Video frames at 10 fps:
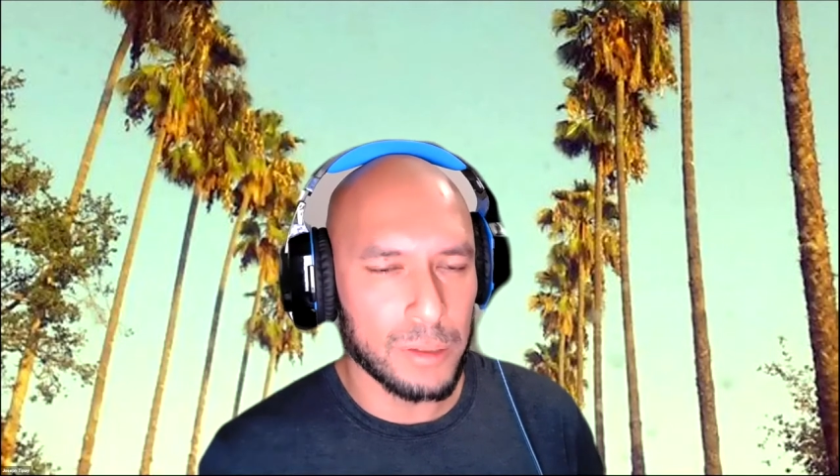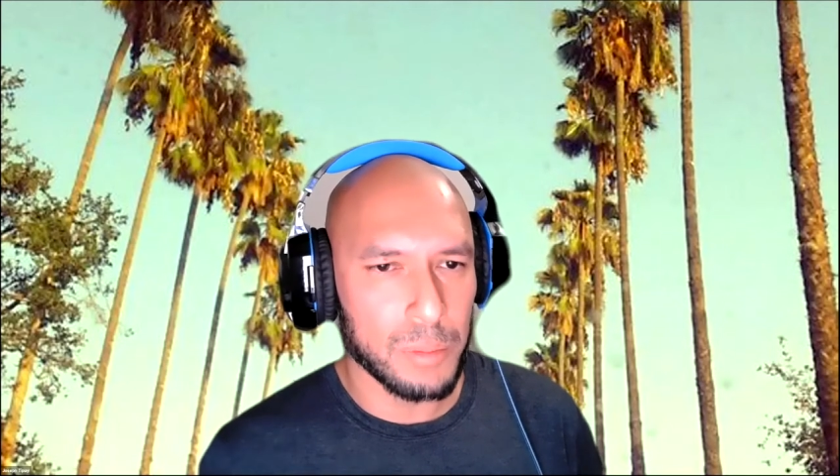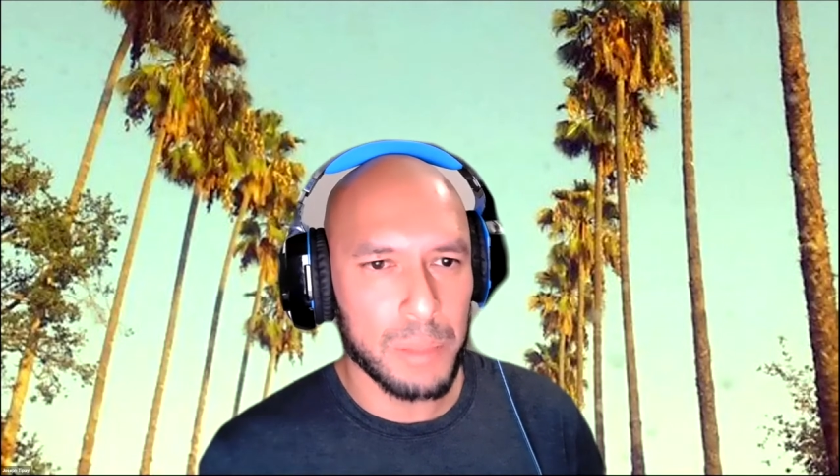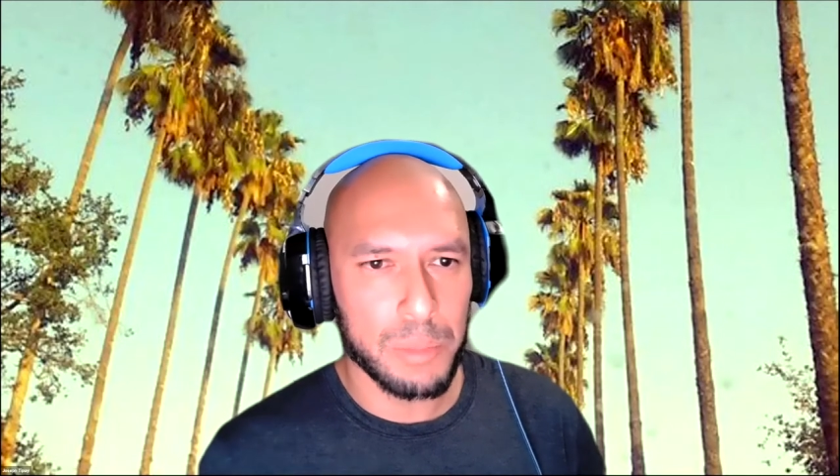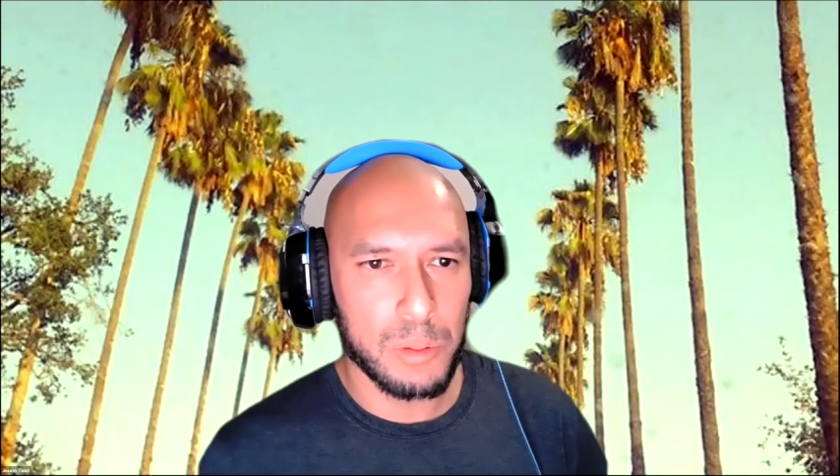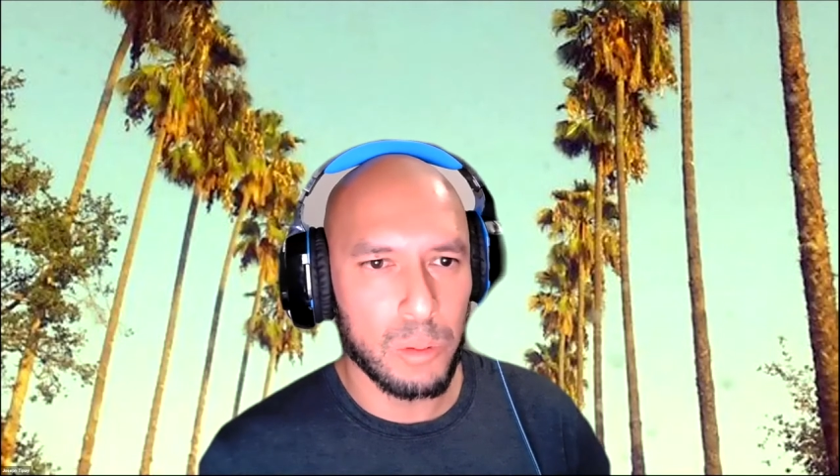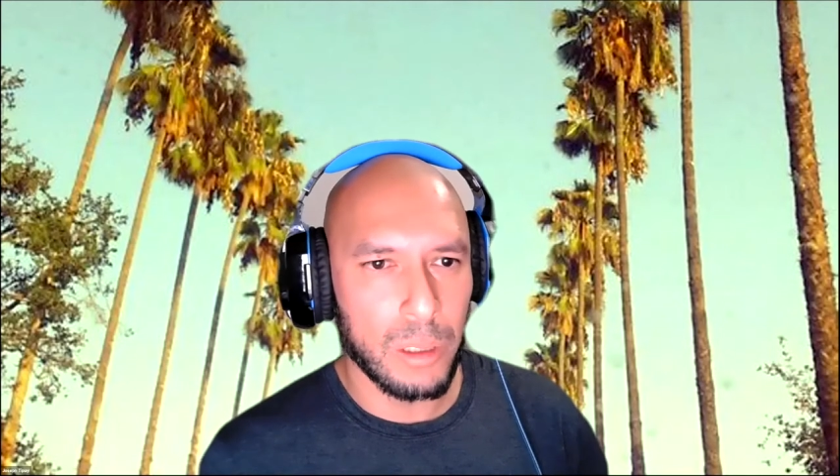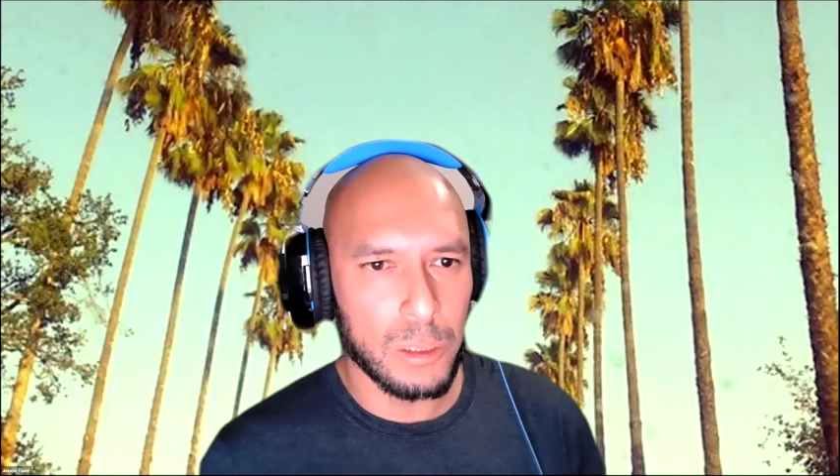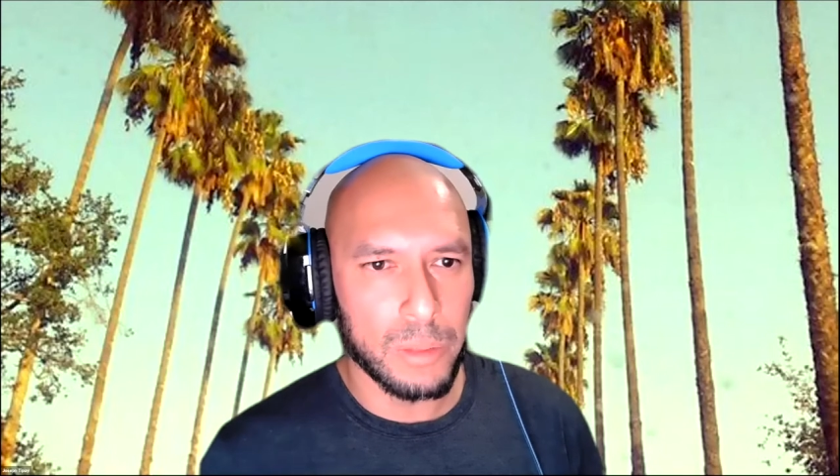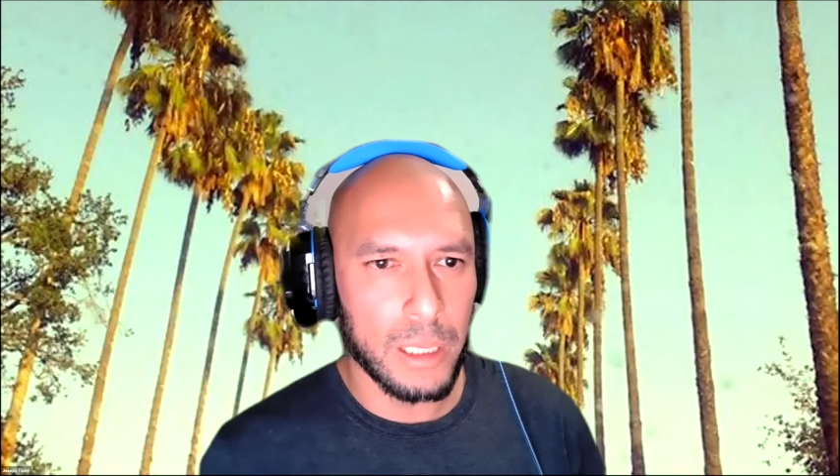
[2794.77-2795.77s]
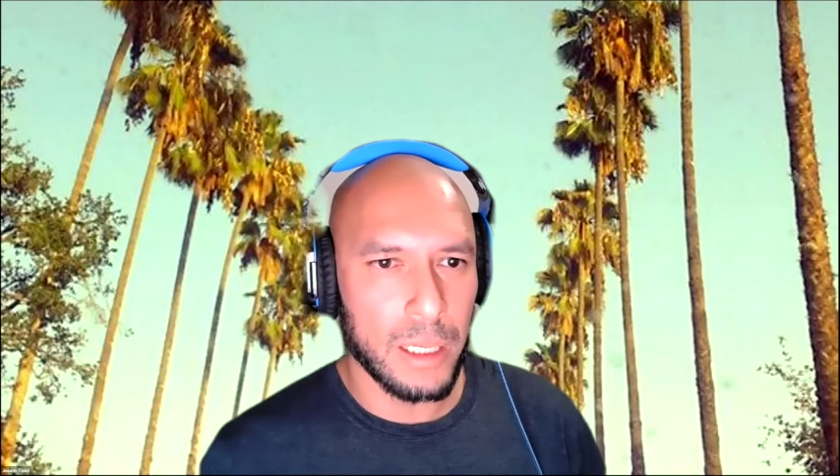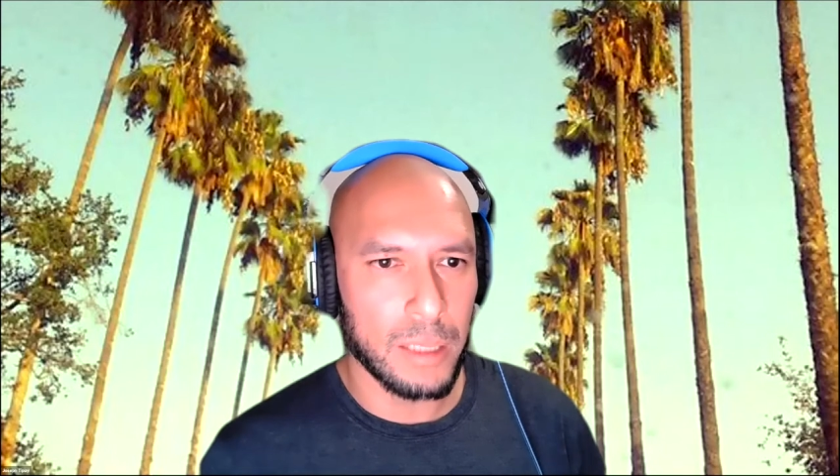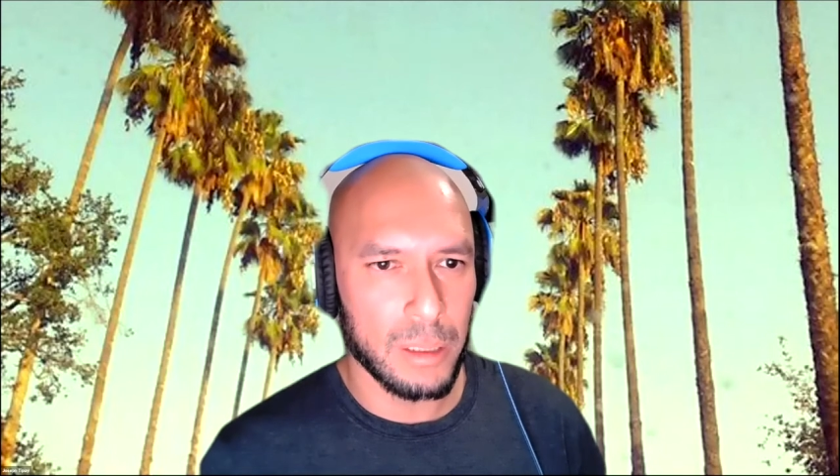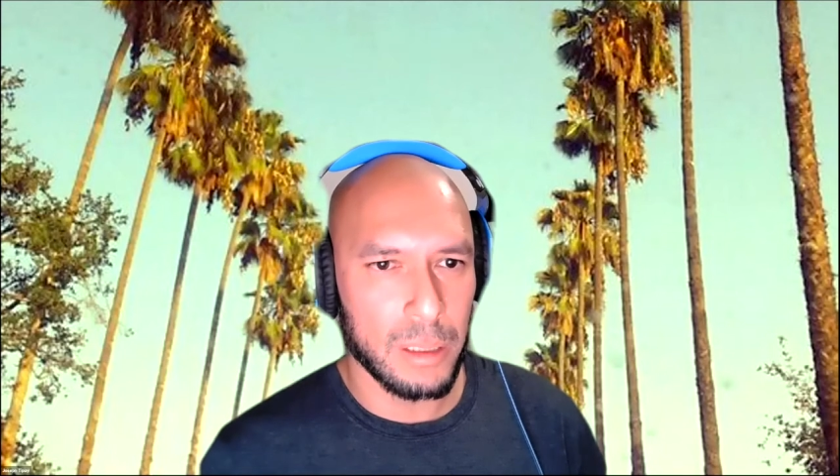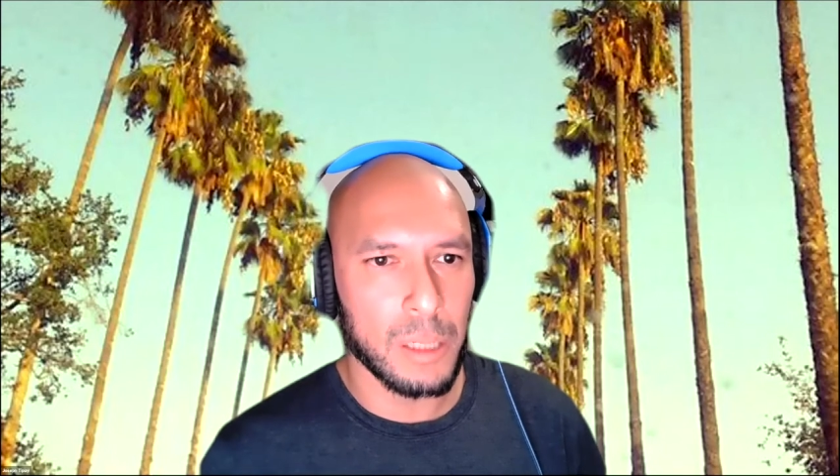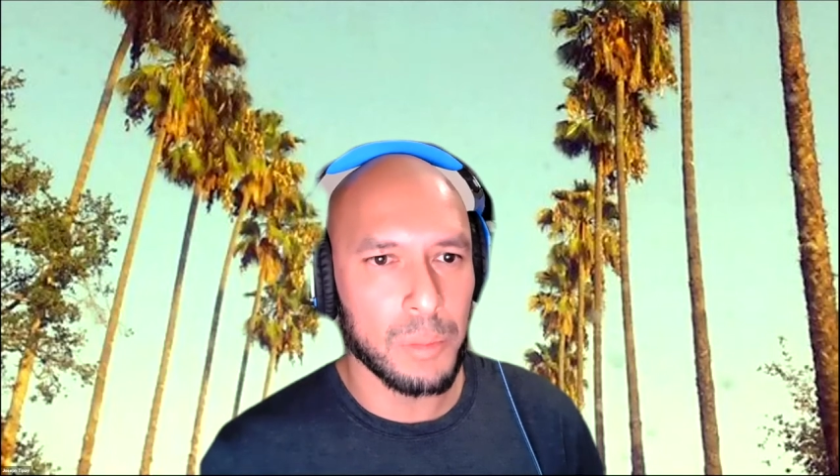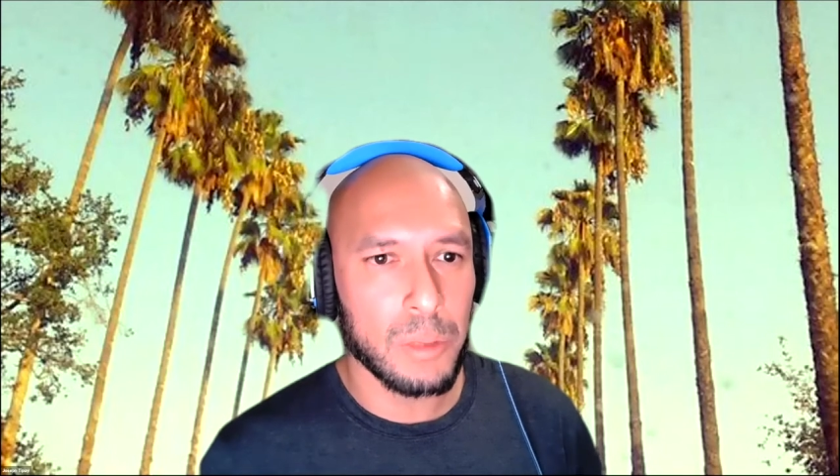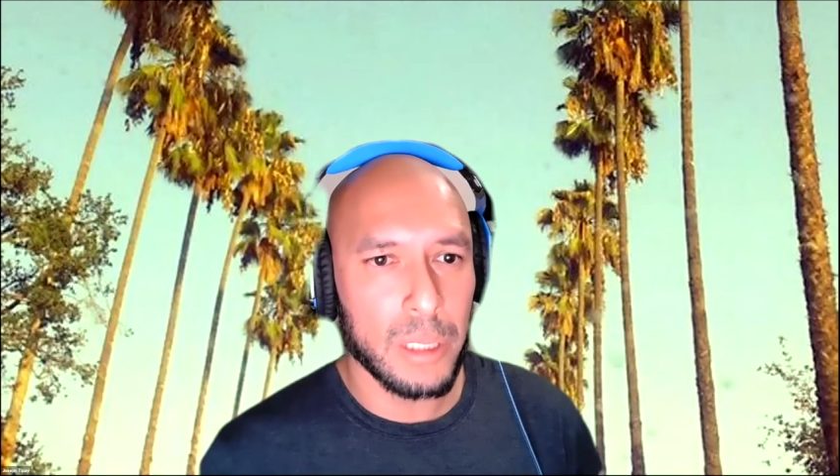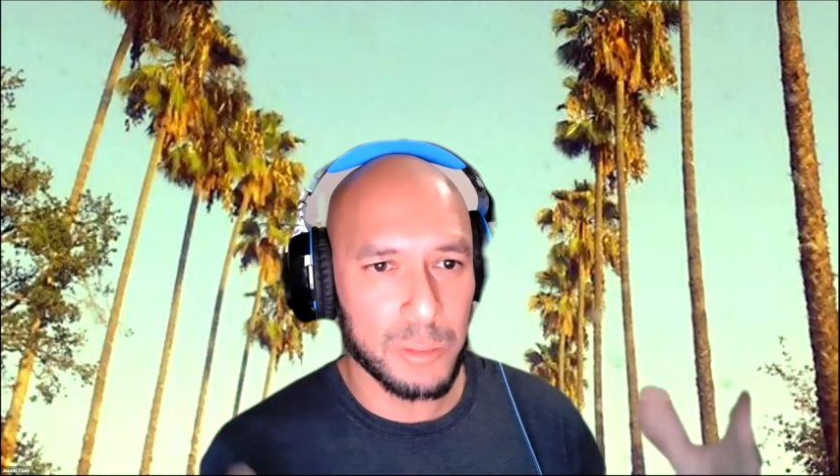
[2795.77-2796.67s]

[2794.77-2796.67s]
and people who are doing things in the community,